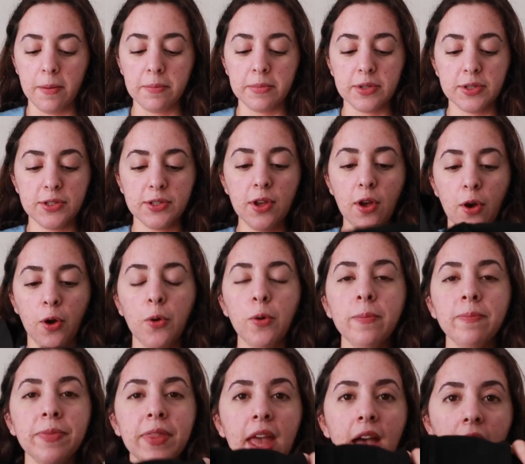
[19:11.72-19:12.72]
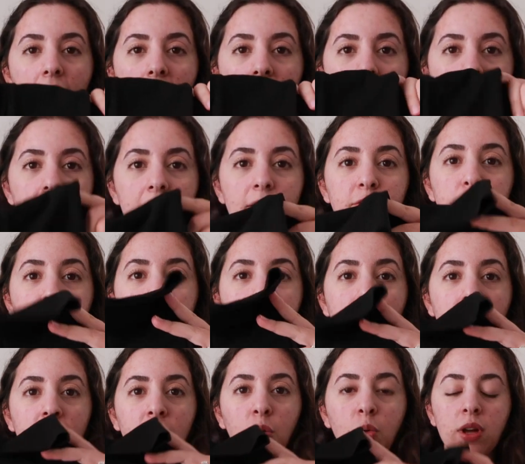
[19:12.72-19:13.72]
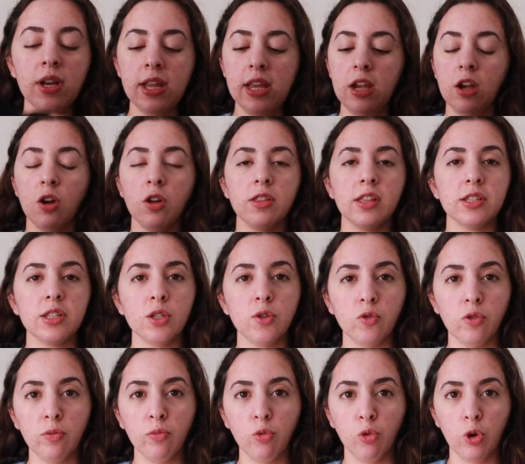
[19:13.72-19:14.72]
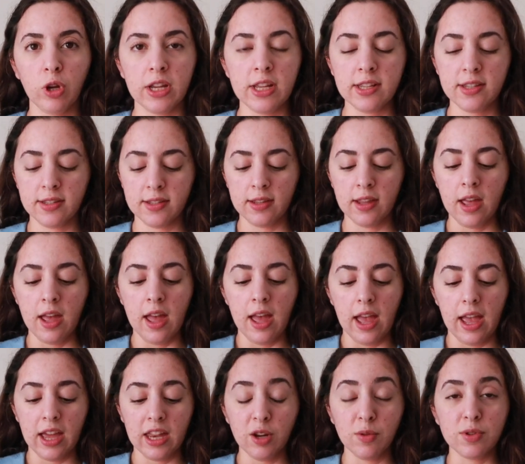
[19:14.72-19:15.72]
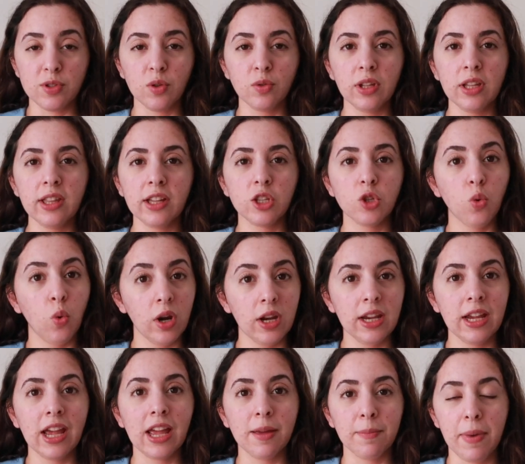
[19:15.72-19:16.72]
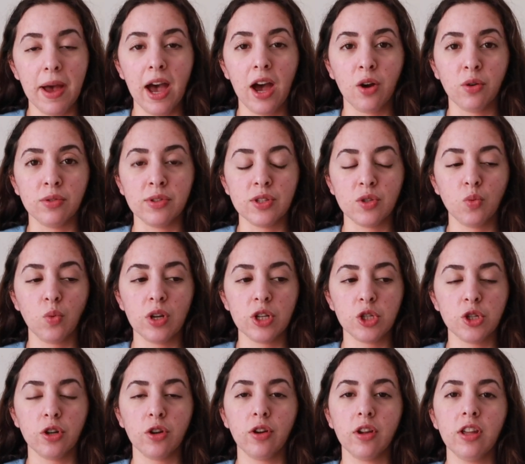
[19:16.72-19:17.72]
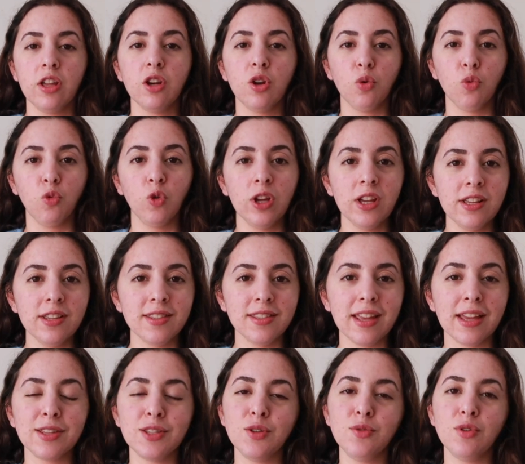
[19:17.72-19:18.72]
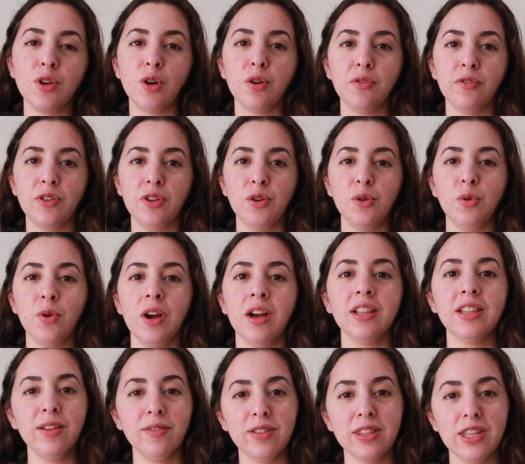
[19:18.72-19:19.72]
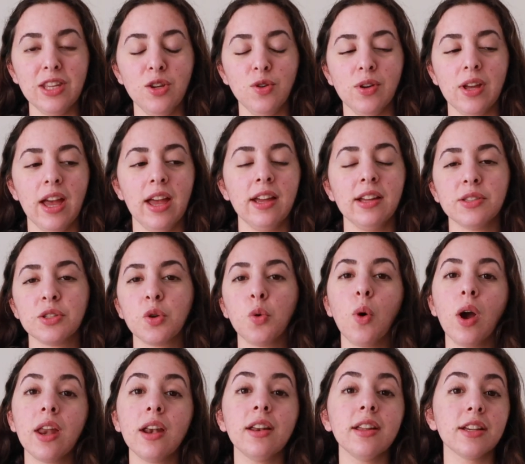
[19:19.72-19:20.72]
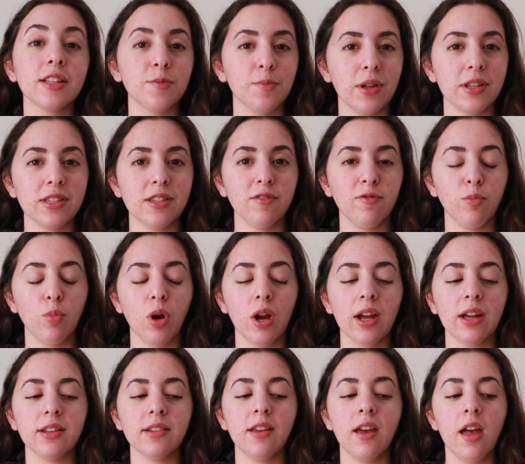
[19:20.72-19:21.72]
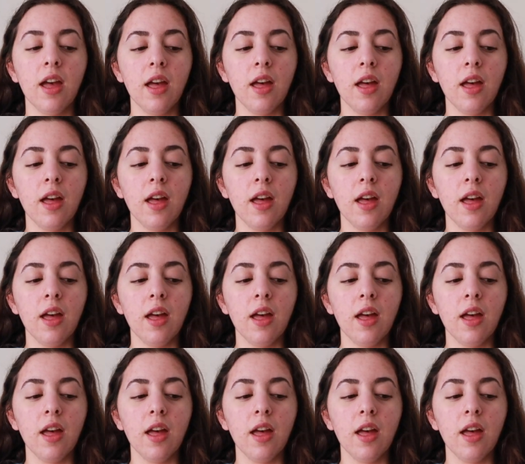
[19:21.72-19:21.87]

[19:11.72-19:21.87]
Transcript: So I have a black one here. This is from Reiss, and it was only like 28 pounds, which, you know, Reiss, as you know, if you live in the UK, it's quite an expensive brand.